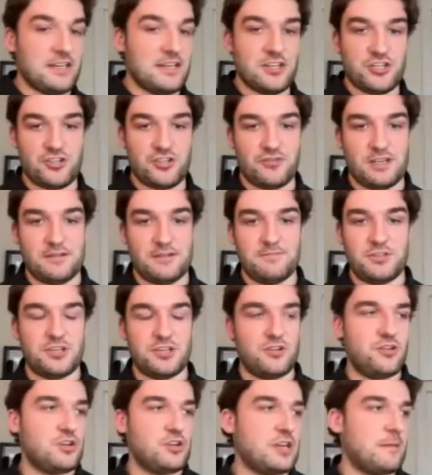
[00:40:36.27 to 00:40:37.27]
industry.
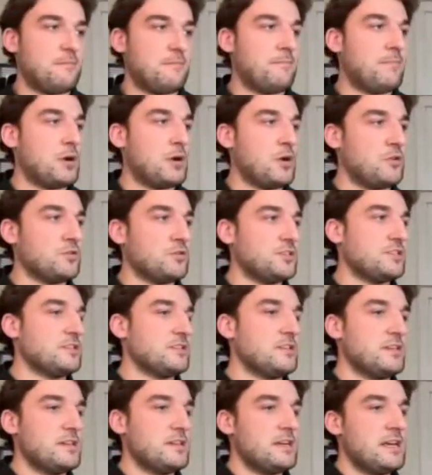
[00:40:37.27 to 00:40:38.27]
So you can
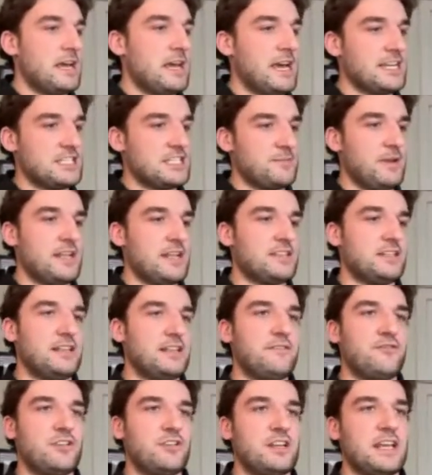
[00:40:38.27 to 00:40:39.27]
post estimated
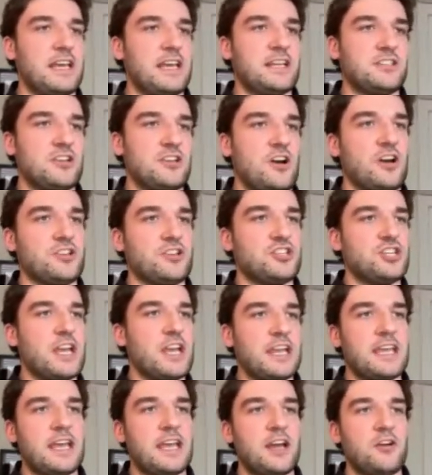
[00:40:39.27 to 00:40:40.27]
delivery dates on
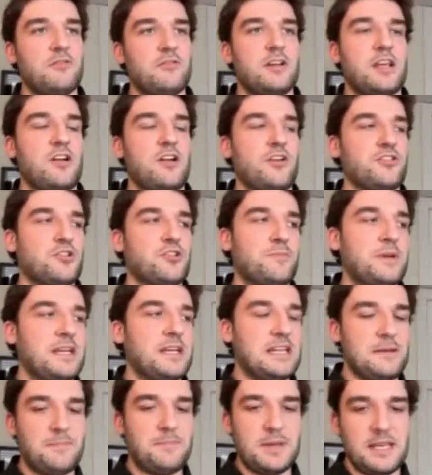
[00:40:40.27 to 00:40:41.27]
checkout and on your
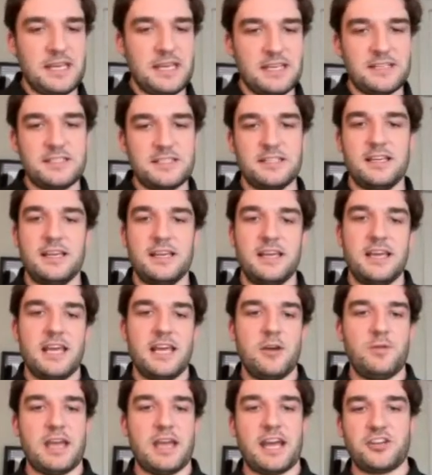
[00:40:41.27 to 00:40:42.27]
PDPs.
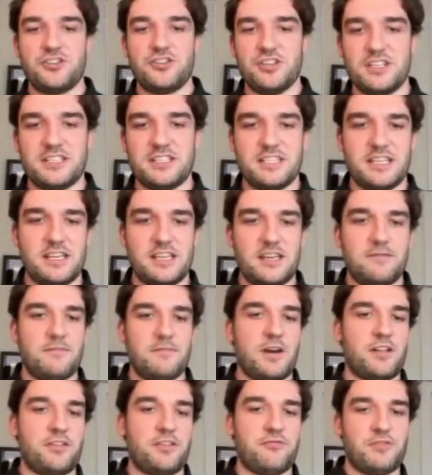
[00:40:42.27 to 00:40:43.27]
We actually
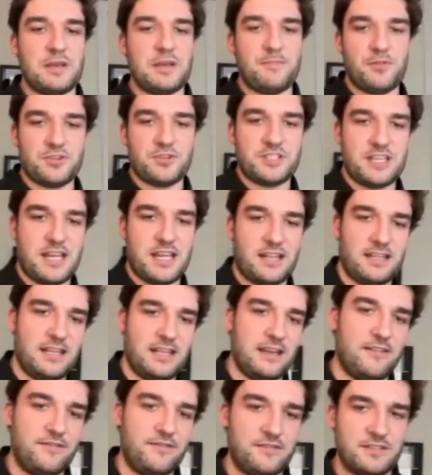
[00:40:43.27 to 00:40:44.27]
see a 3%
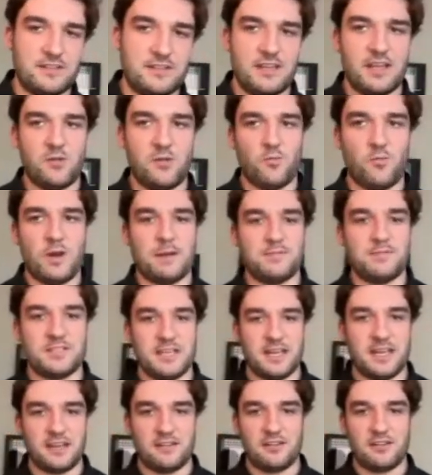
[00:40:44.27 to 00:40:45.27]
lift in
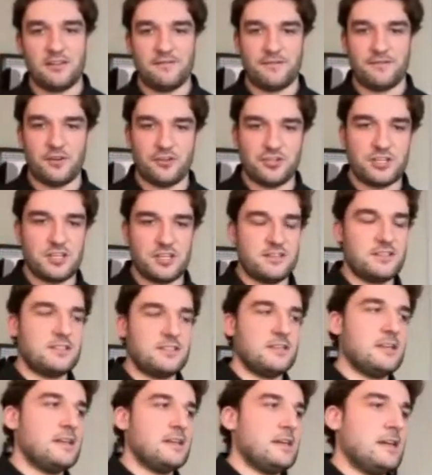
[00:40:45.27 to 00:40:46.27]
website
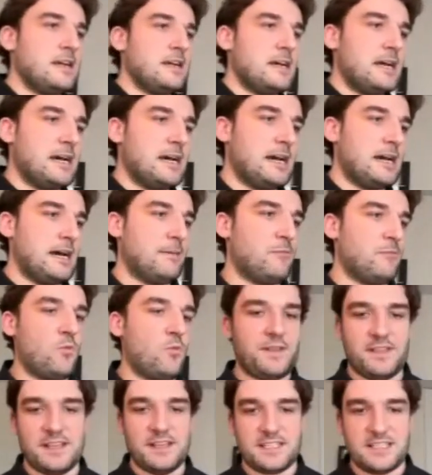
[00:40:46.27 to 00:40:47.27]
conversions
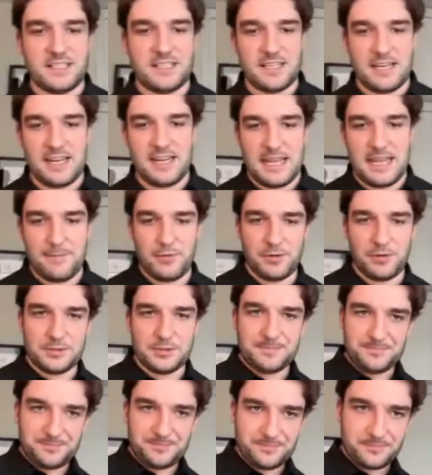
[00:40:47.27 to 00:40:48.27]
when this is
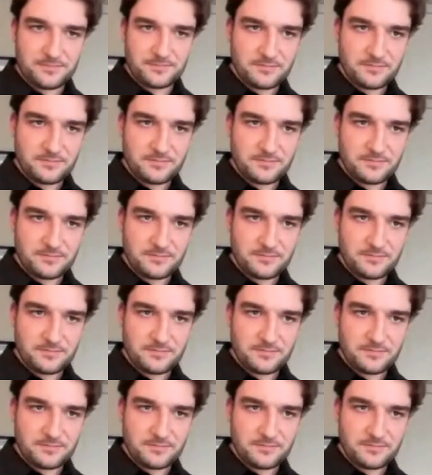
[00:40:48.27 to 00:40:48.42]
enabled.